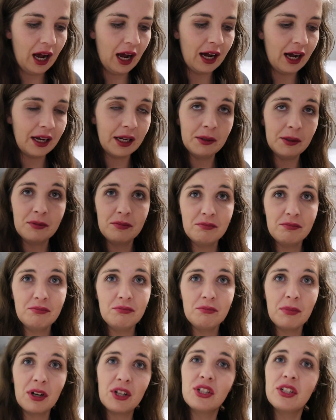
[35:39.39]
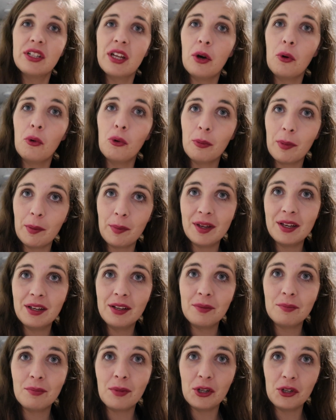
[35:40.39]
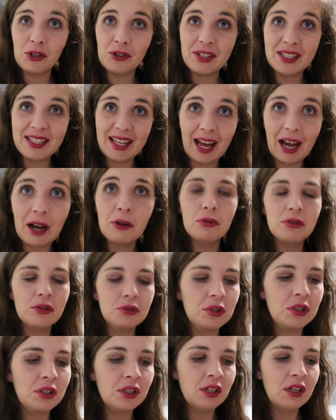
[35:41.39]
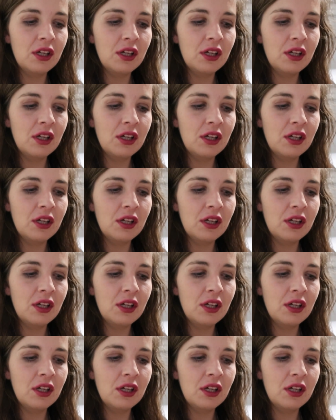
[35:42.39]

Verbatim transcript: I managed to get all my, my urines out.